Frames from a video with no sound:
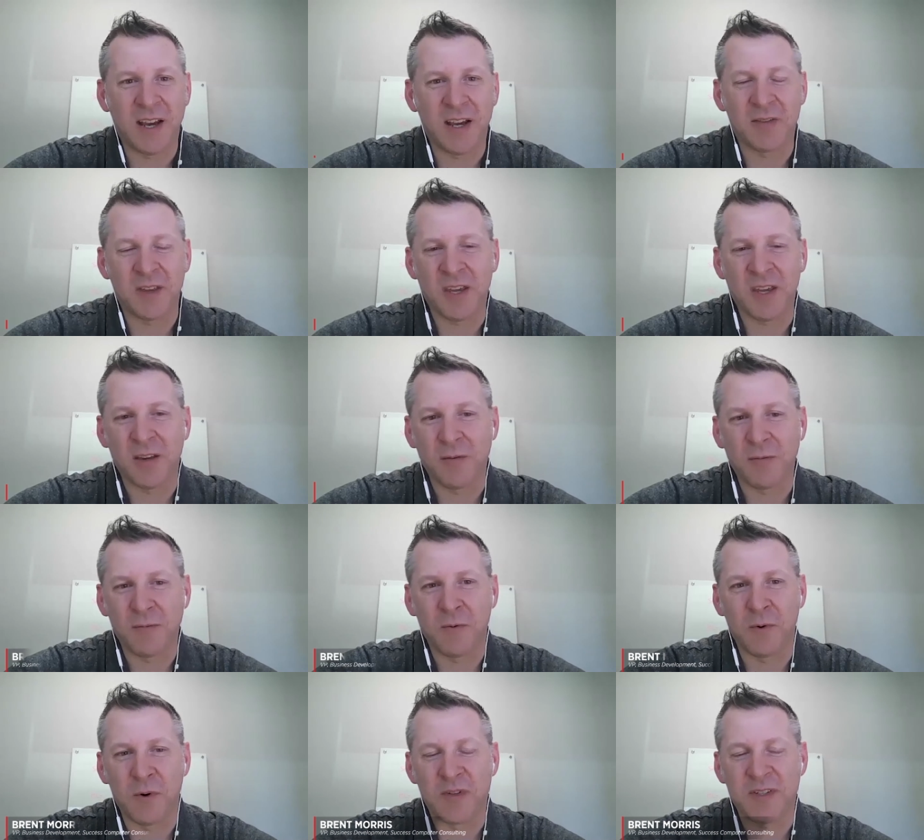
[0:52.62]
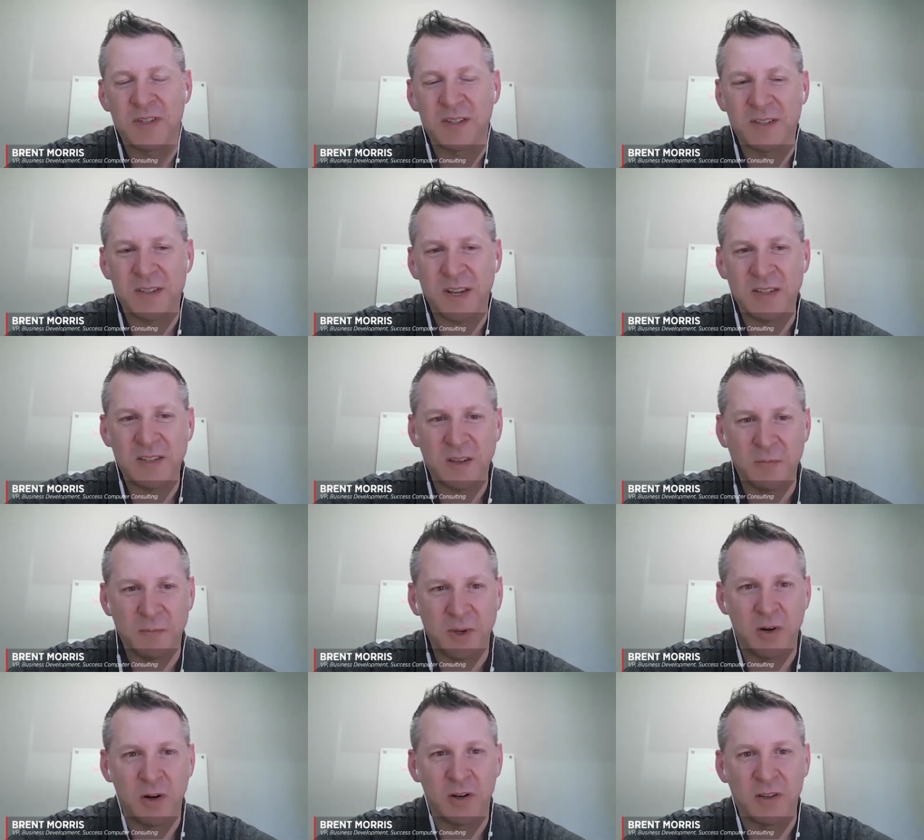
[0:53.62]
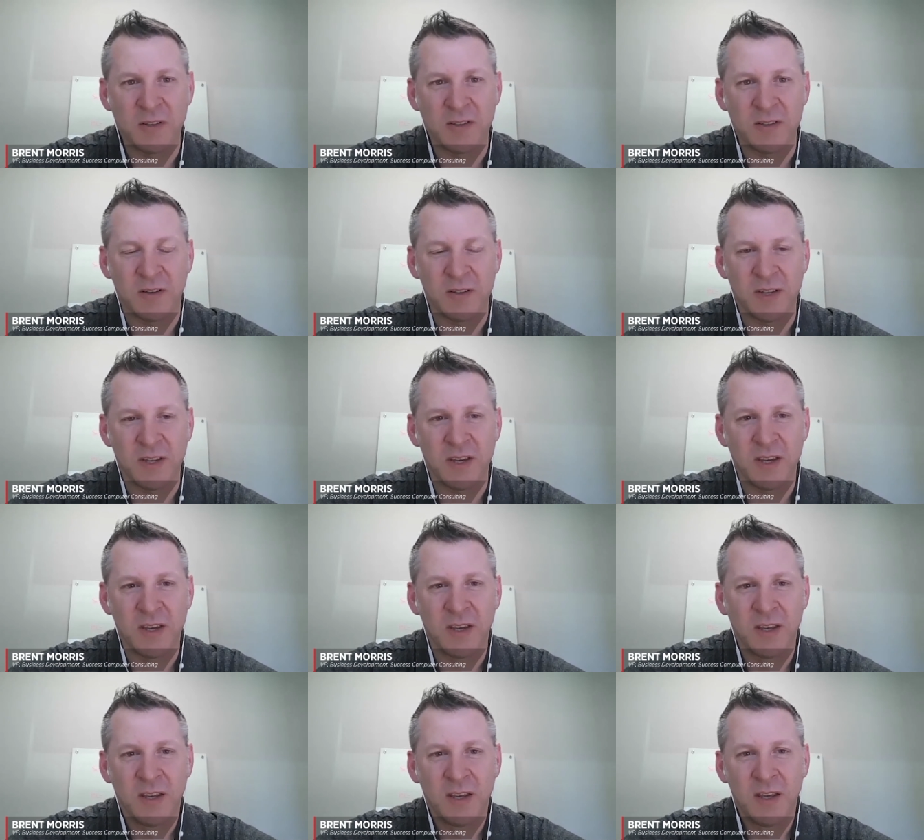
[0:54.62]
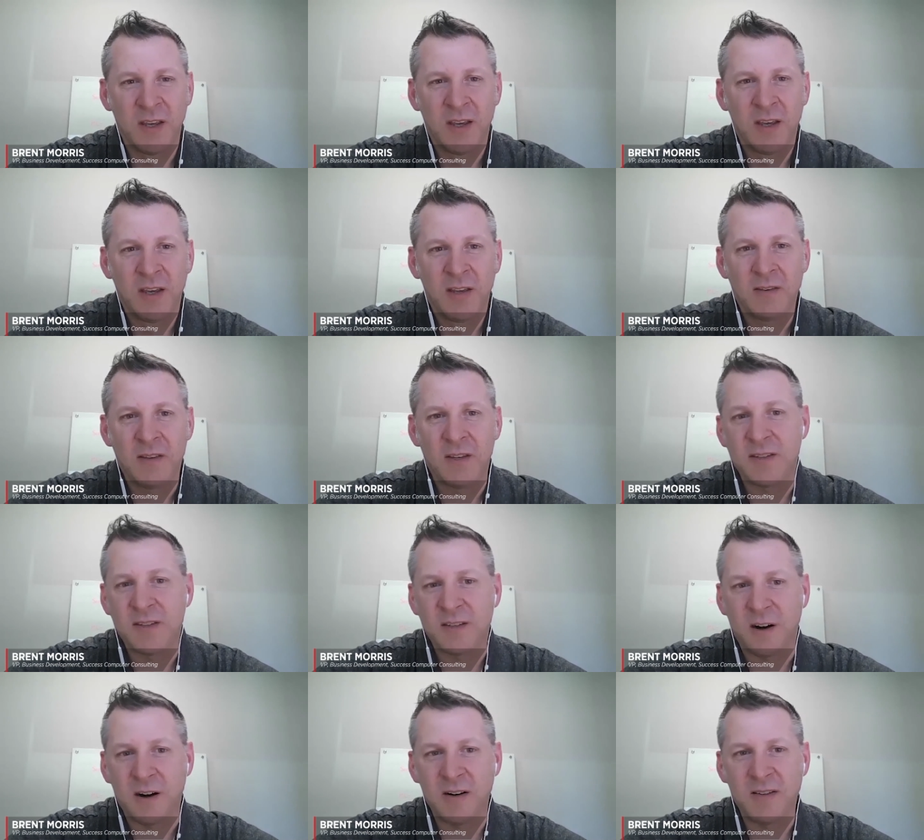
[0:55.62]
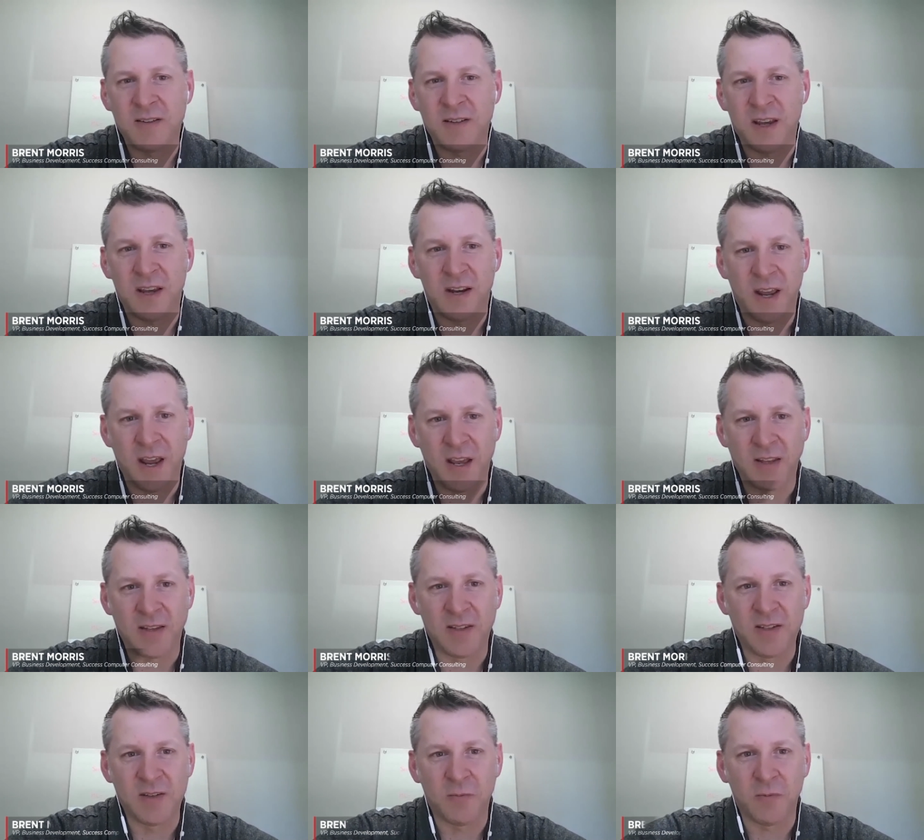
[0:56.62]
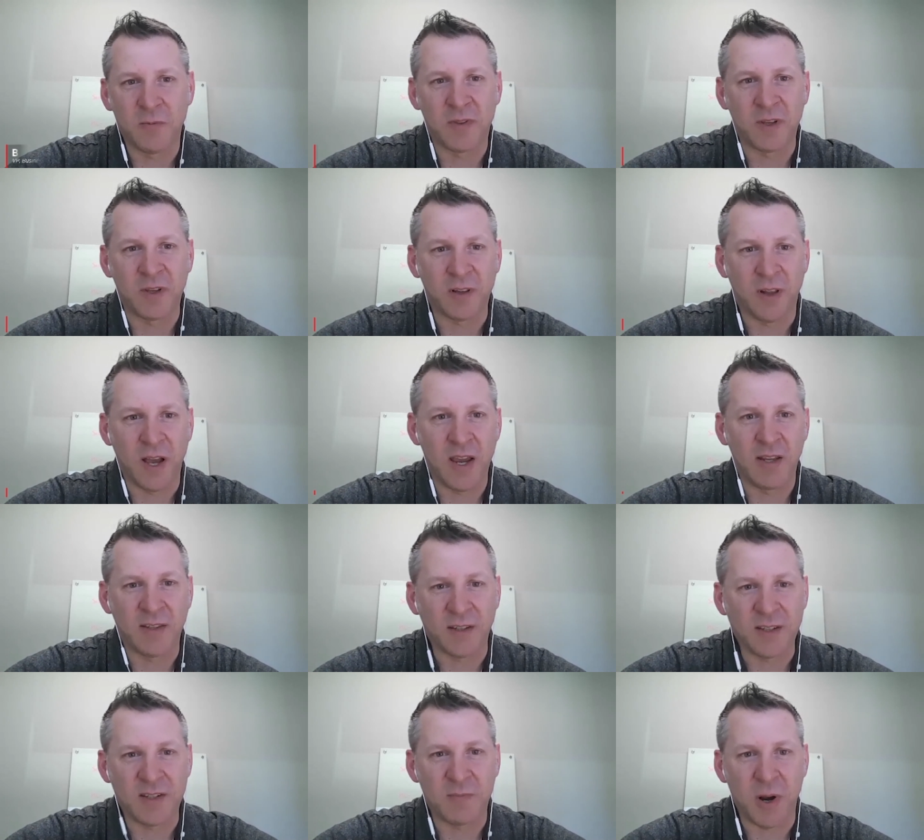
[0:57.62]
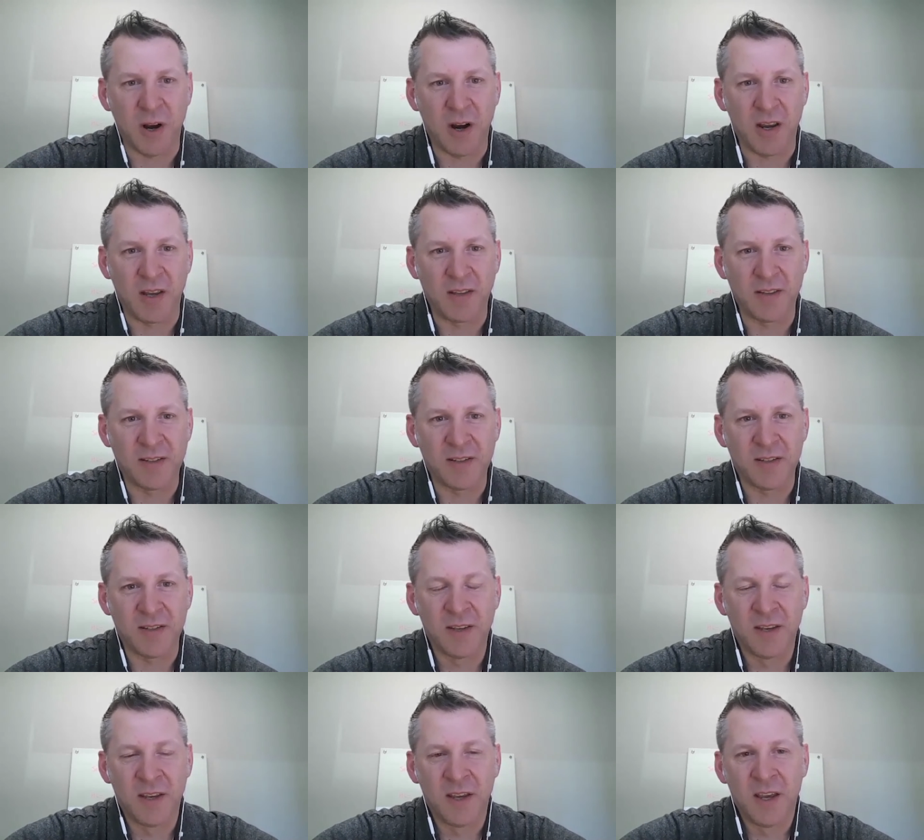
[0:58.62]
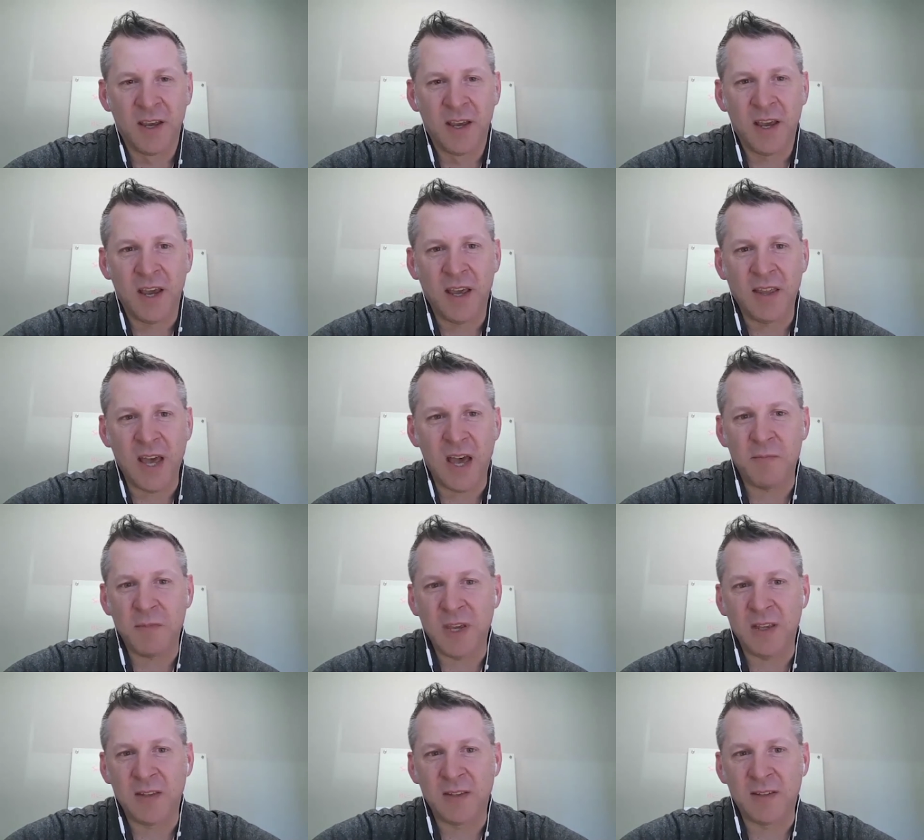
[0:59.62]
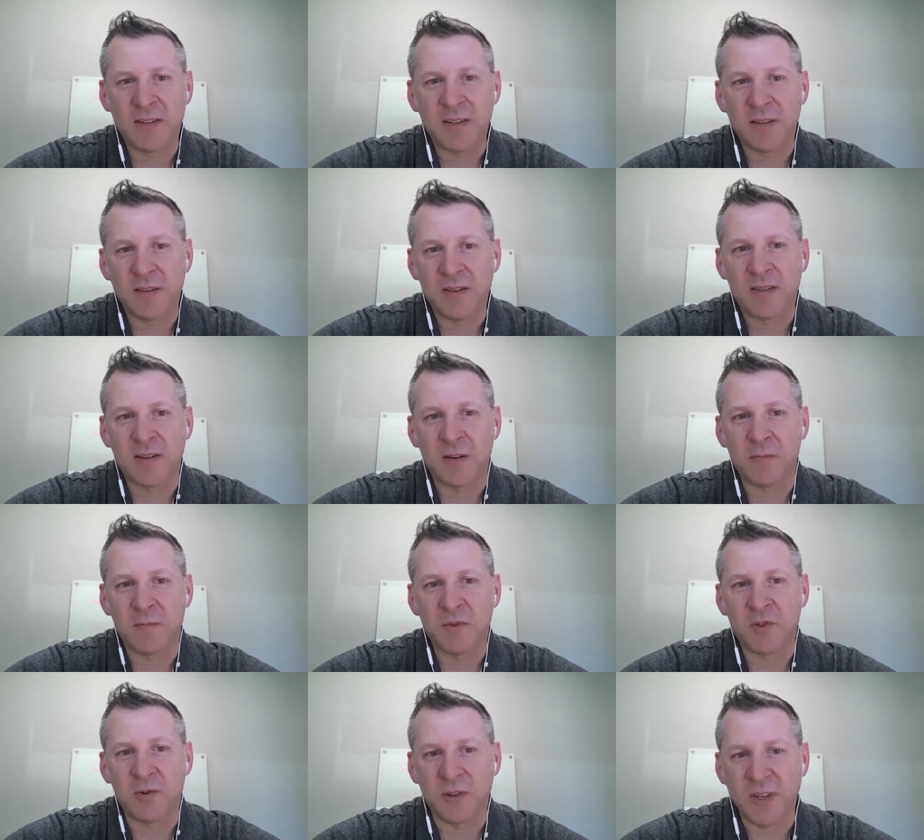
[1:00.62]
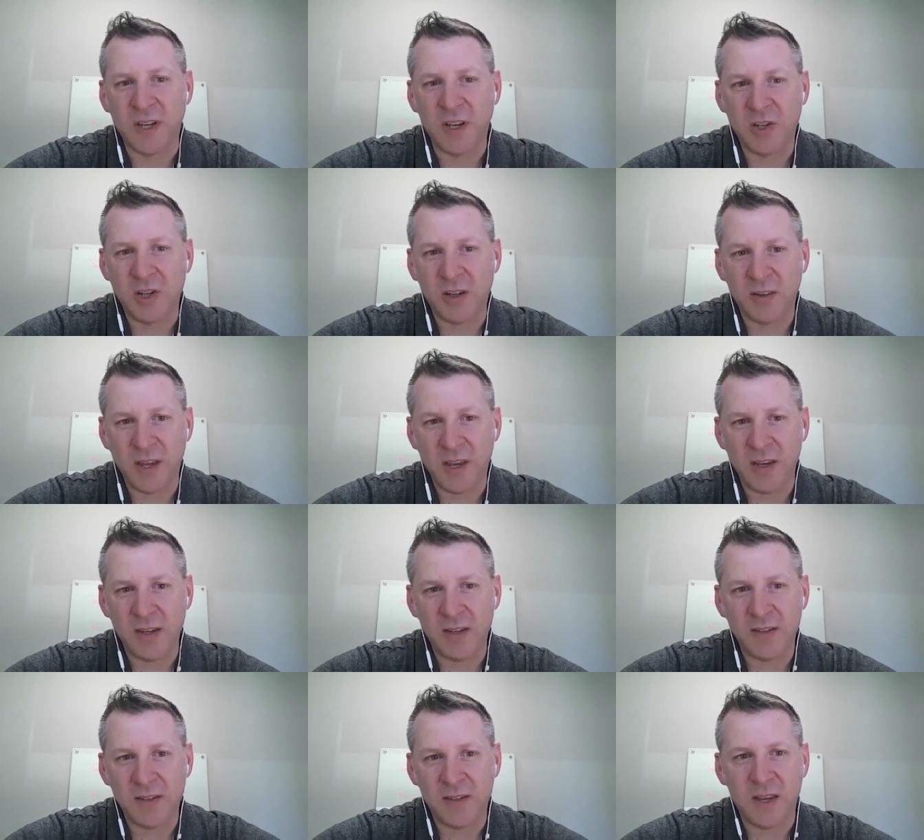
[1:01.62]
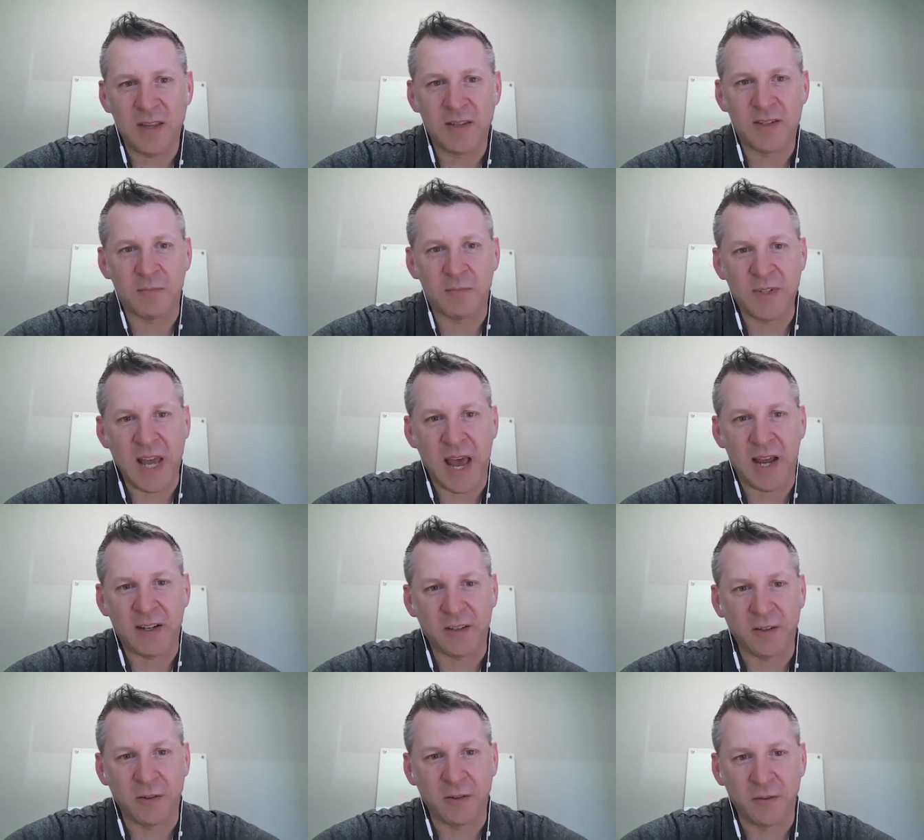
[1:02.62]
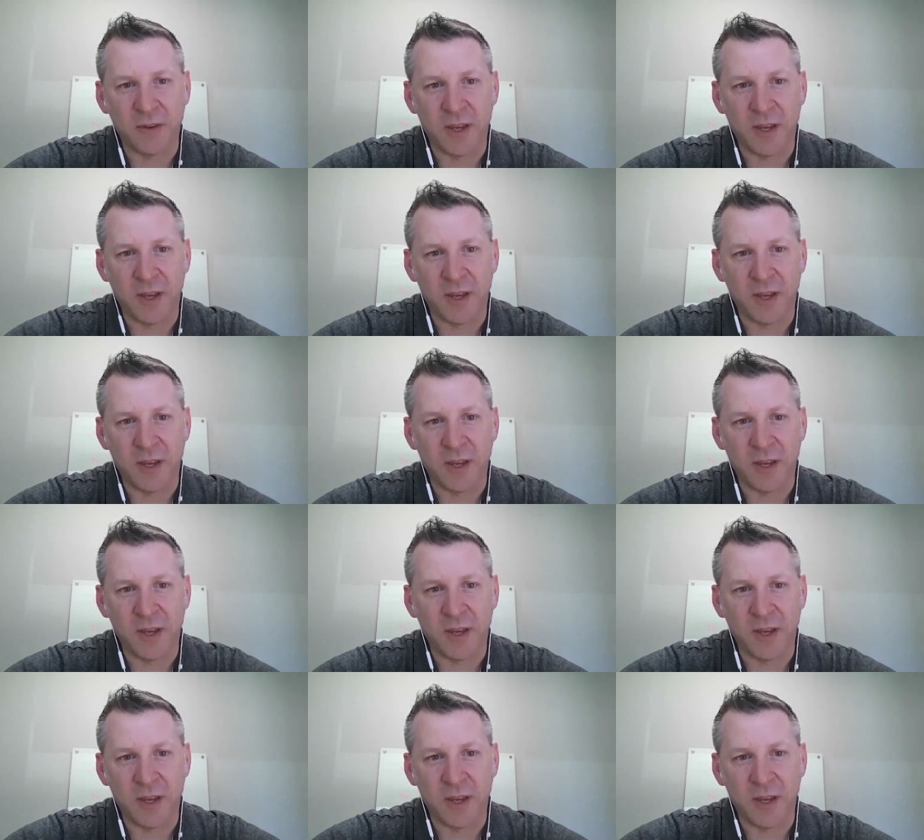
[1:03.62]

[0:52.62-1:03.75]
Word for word: I think for success computer consulting, this starts and ends with the client experience. And that means some strategic things and some tactical